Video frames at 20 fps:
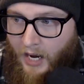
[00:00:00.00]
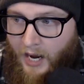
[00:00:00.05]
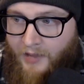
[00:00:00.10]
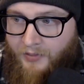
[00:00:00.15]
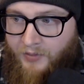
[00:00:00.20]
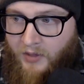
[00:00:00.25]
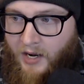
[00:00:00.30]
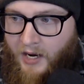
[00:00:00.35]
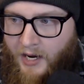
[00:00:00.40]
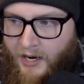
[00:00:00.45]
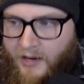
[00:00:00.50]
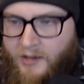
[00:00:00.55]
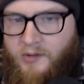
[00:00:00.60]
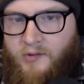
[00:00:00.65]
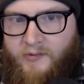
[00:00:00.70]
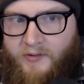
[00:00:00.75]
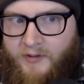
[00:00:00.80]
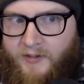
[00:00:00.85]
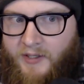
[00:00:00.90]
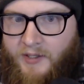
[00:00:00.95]
I
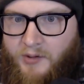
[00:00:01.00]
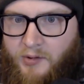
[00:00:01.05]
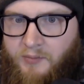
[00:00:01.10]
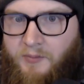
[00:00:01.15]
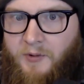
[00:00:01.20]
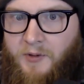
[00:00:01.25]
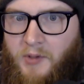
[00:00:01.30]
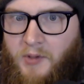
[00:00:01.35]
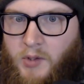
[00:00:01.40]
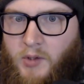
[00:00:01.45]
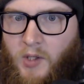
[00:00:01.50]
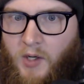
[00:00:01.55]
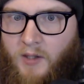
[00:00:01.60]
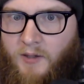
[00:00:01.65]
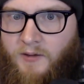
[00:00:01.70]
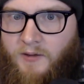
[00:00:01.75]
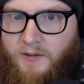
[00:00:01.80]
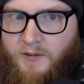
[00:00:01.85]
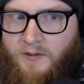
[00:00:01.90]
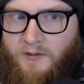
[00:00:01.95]
honestly think it's pretty strong.
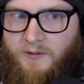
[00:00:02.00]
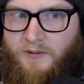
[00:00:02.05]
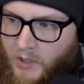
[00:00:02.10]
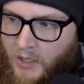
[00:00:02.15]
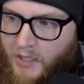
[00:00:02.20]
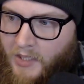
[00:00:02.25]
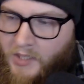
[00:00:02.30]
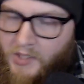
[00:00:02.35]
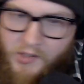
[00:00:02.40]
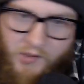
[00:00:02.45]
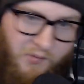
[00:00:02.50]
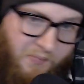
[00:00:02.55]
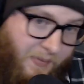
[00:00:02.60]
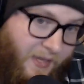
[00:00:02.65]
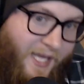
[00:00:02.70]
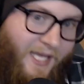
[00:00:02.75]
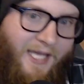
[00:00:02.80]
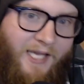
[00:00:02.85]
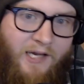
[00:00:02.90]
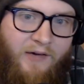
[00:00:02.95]

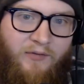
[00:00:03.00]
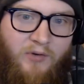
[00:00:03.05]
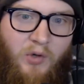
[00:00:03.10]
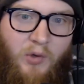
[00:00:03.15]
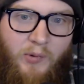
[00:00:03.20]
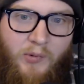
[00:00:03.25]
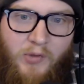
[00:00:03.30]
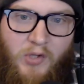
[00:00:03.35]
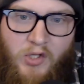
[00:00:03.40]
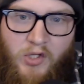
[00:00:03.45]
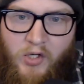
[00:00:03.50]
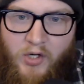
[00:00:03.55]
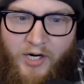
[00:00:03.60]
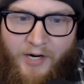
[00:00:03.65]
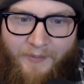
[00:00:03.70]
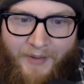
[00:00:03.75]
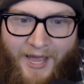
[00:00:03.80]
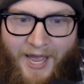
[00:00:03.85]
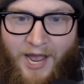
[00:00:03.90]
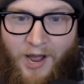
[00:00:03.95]
Speaking of golden
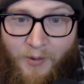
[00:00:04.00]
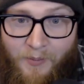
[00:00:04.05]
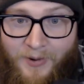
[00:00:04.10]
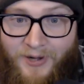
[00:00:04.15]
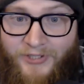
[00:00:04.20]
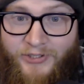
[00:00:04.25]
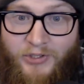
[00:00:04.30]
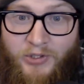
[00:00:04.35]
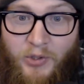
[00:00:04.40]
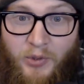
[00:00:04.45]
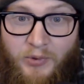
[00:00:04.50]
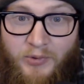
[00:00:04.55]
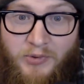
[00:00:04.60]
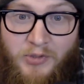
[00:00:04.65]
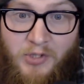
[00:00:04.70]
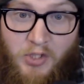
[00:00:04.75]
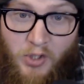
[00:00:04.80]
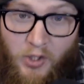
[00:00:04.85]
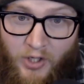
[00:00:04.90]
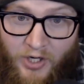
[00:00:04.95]
syrup, how much
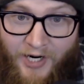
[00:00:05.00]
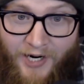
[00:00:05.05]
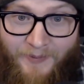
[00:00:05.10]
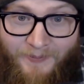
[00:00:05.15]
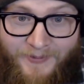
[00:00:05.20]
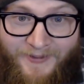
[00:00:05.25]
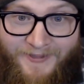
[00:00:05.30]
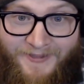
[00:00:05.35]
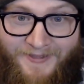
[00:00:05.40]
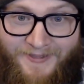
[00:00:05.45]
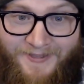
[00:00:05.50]
golden syrup?